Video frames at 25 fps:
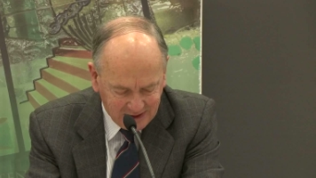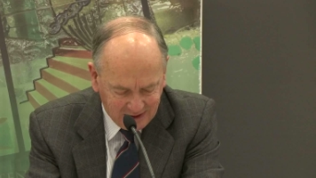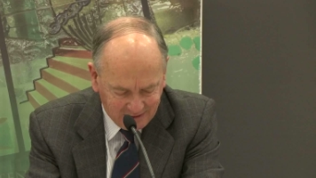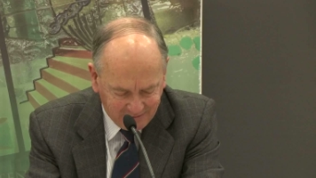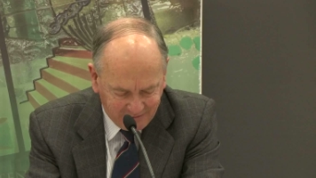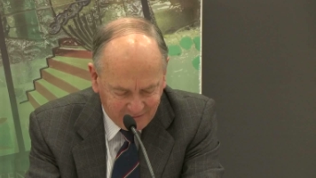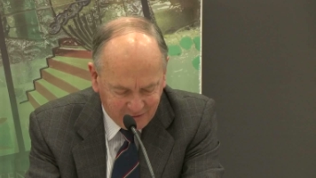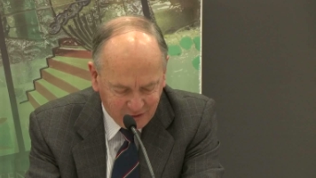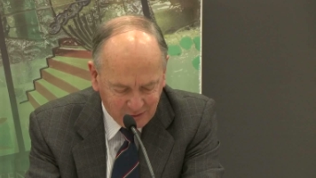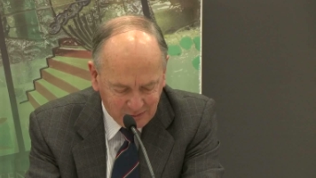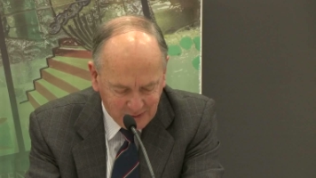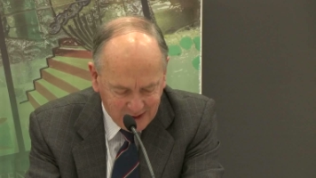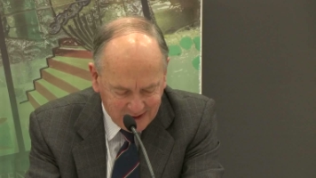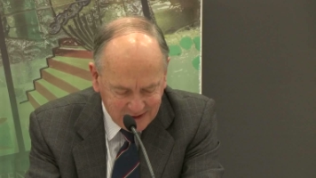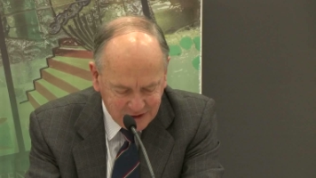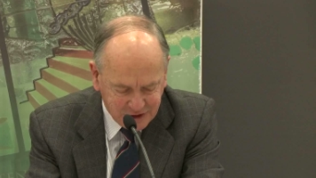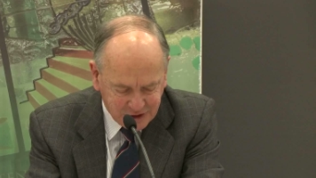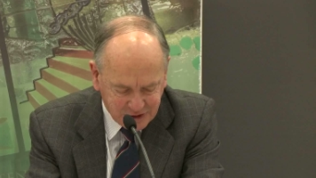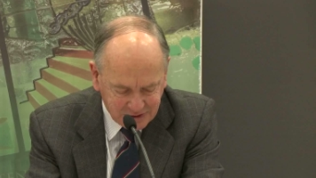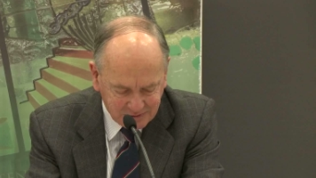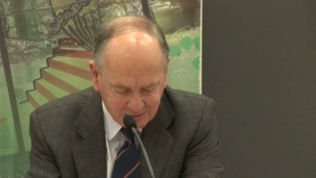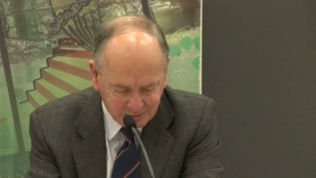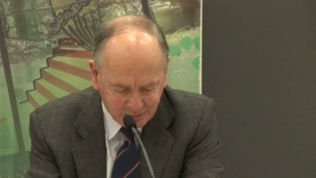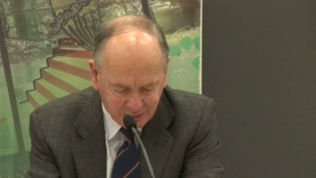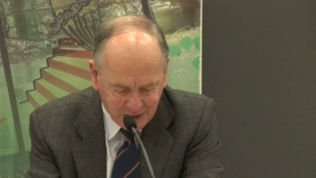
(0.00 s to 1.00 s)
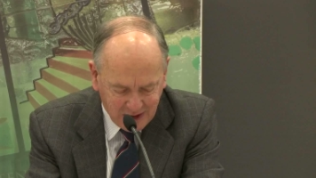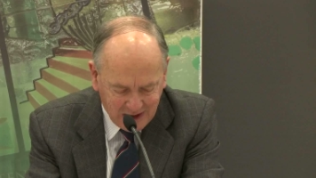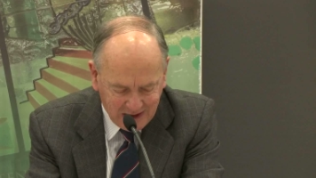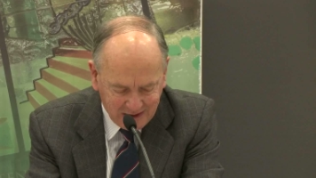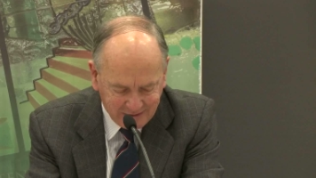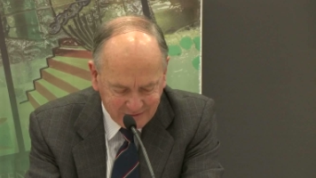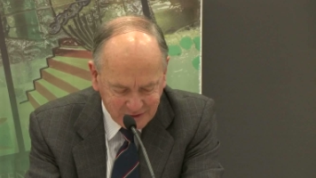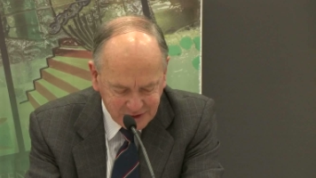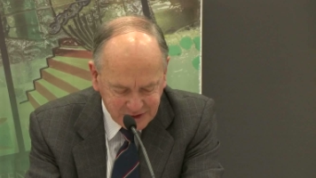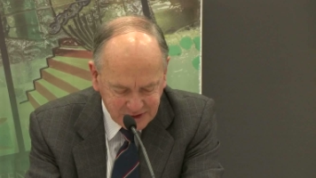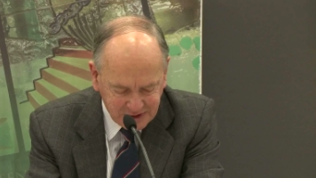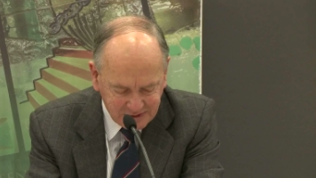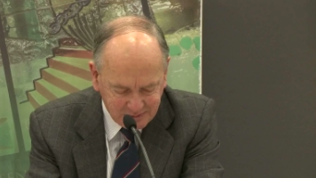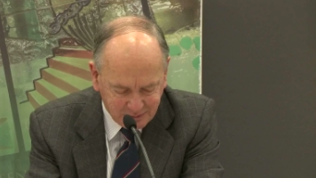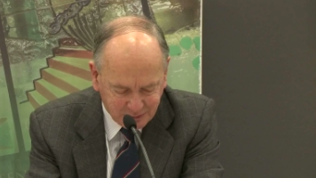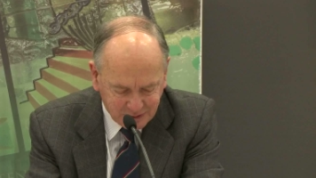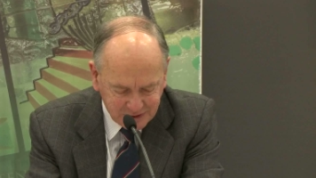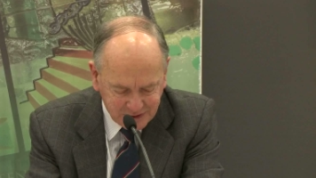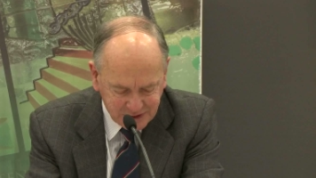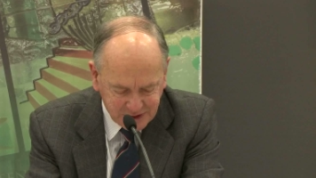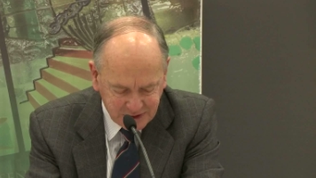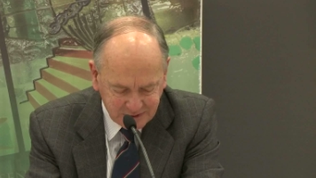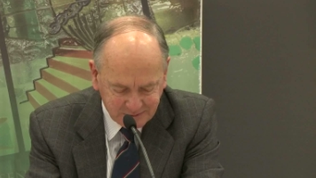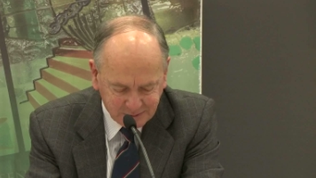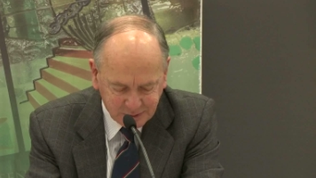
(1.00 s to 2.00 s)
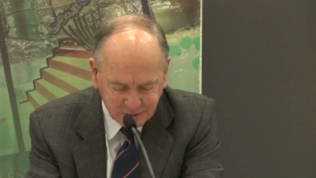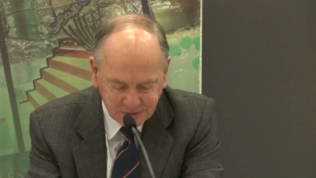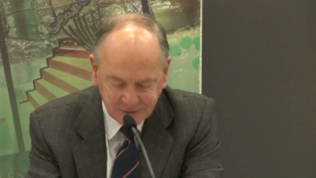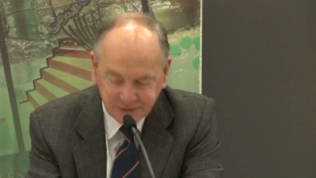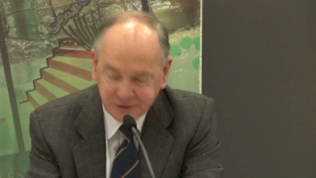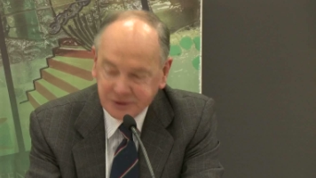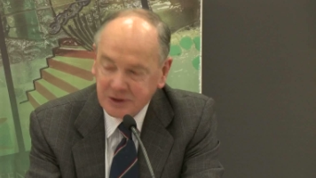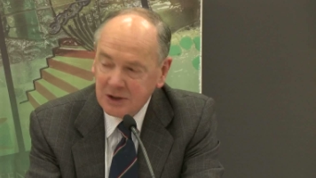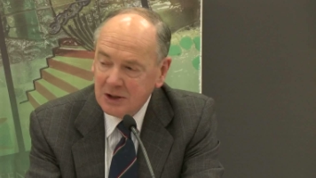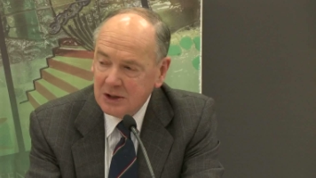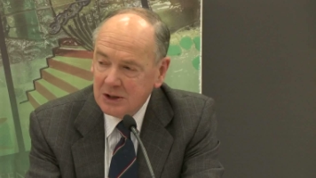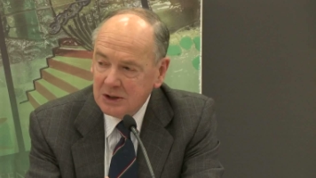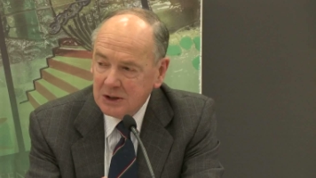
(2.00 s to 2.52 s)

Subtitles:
information privacy principles